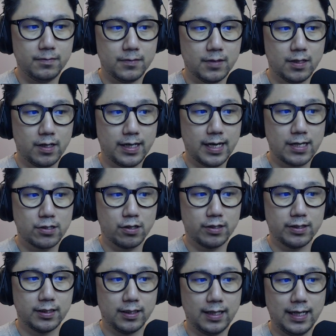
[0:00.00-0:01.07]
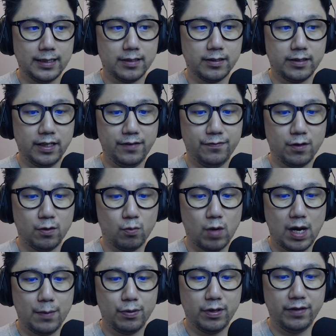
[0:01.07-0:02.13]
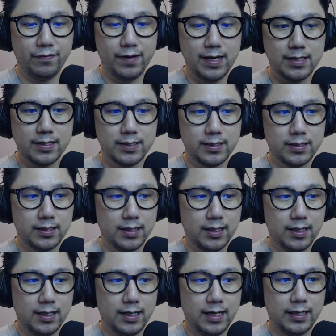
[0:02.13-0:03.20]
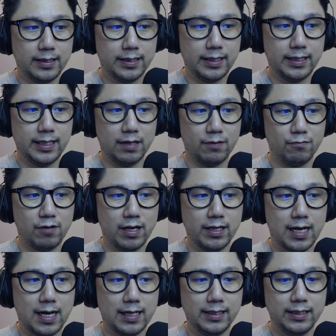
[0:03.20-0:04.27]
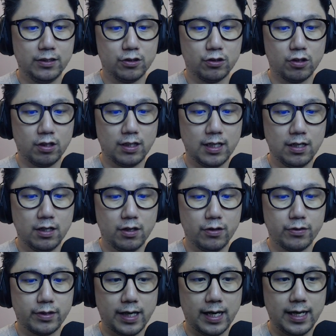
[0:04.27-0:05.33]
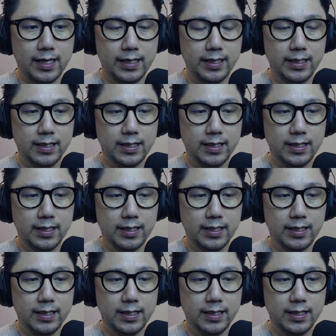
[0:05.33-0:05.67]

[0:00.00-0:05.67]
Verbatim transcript: Okay, so select the default Wine prefix and then here, run uninstaller. Okay.